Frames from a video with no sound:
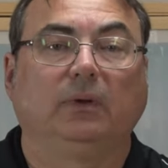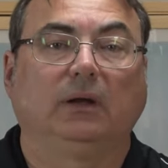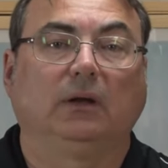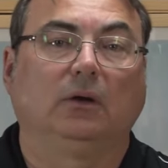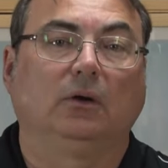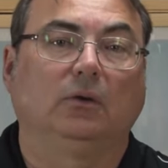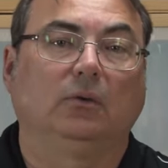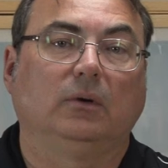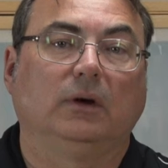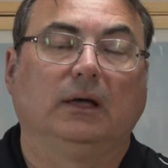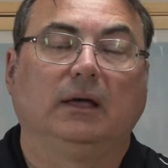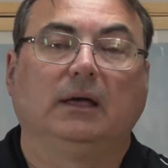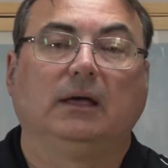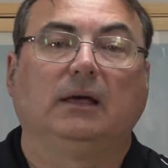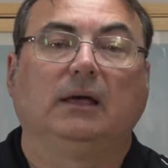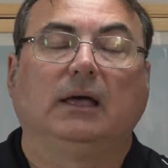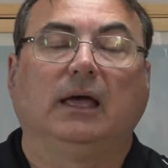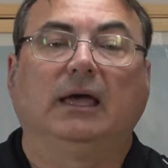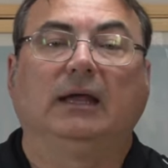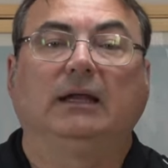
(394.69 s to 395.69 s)
below
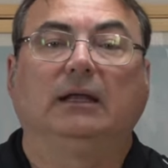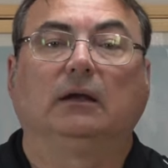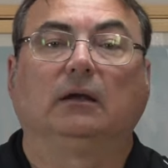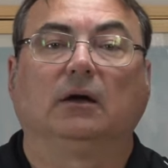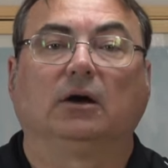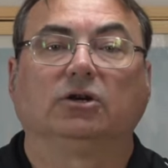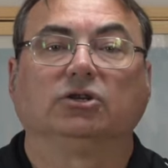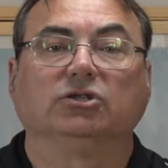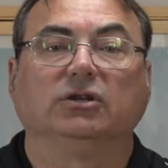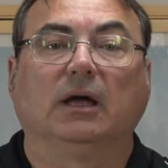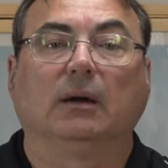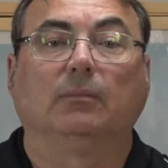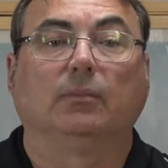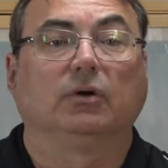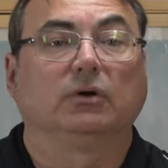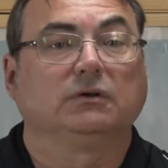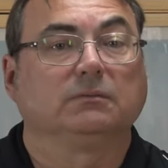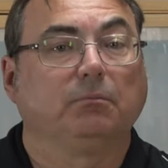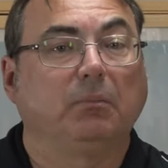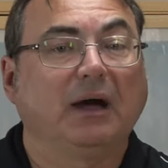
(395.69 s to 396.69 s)
any large
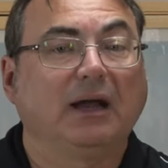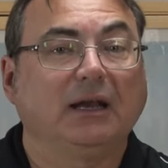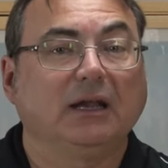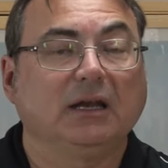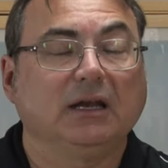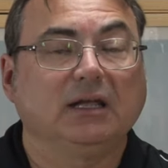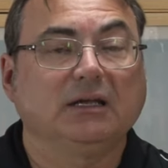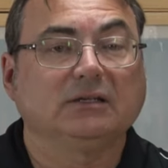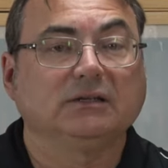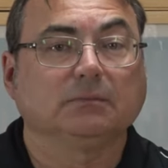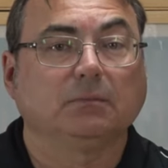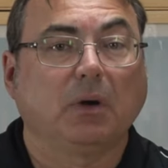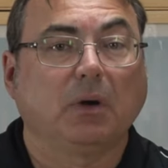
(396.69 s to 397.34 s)
numbers. But it is